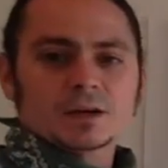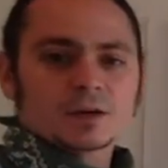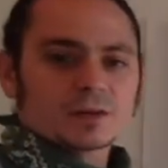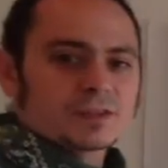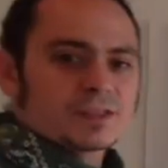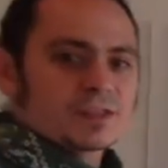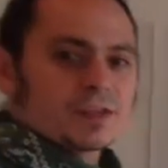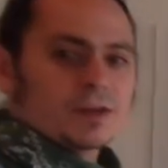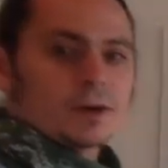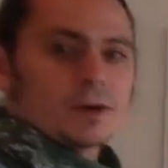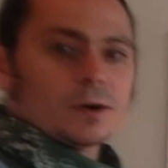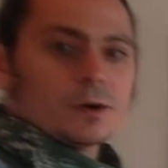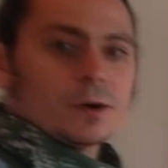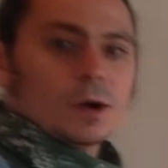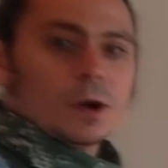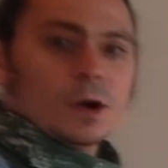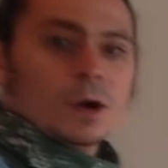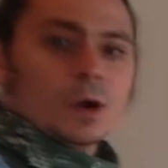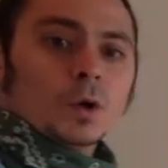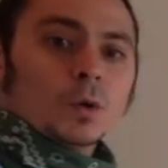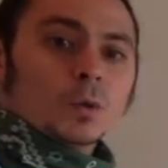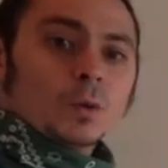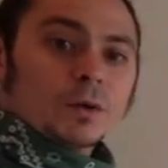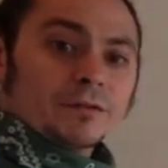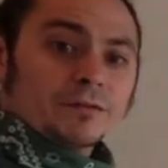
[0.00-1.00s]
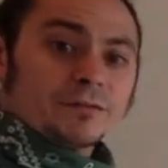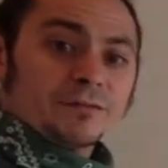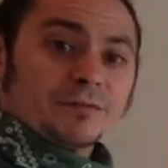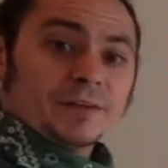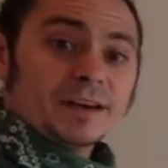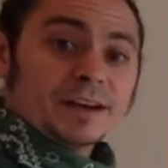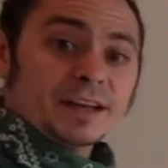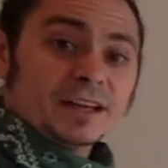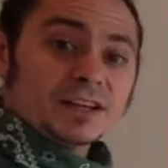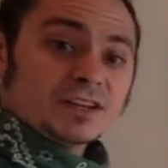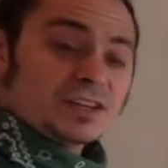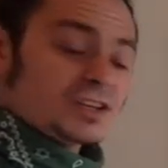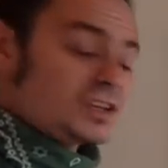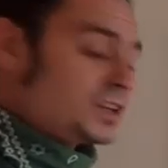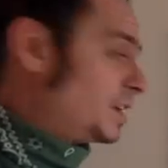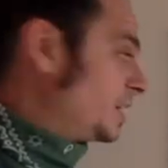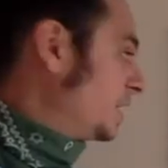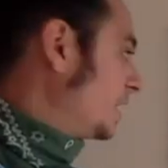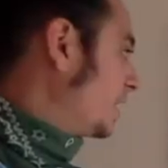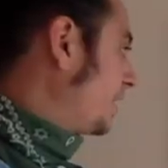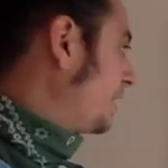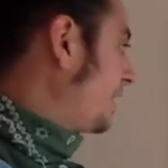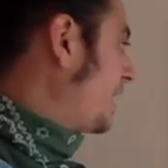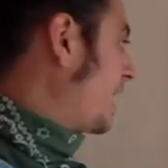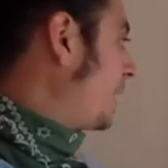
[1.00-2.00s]
So we finished,
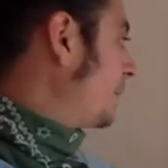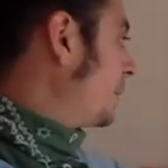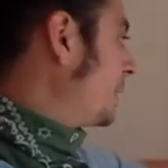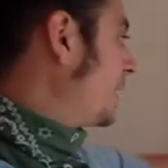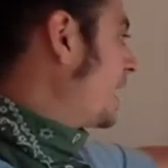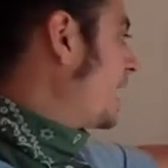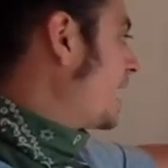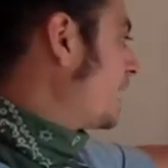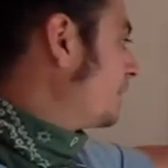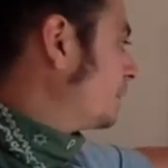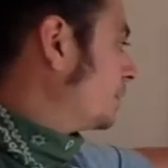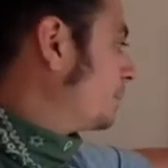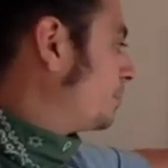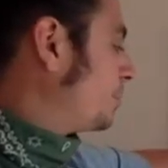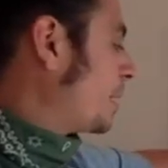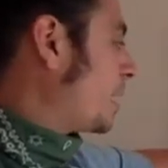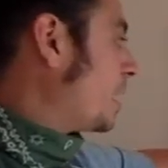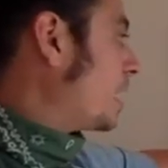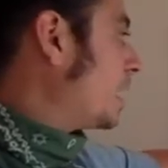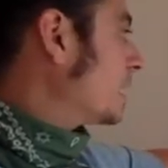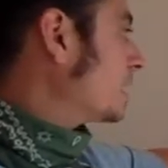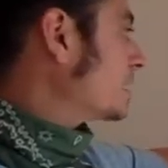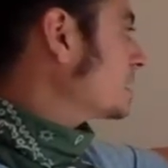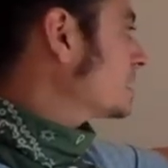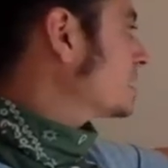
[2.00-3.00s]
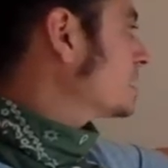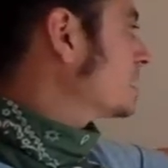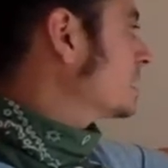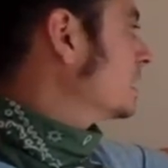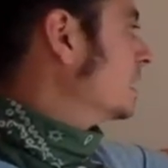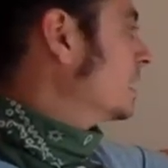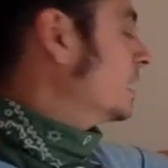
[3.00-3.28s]
and now we have a box,